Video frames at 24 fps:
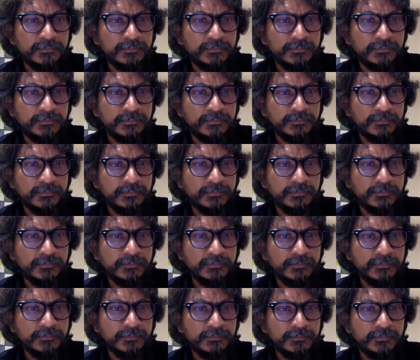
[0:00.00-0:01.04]

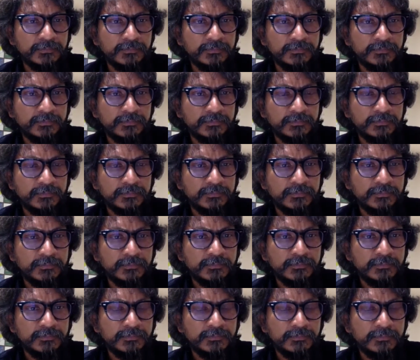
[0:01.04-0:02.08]

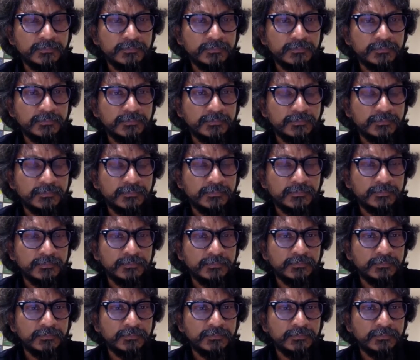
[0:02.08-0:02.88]
The person shown says nothing.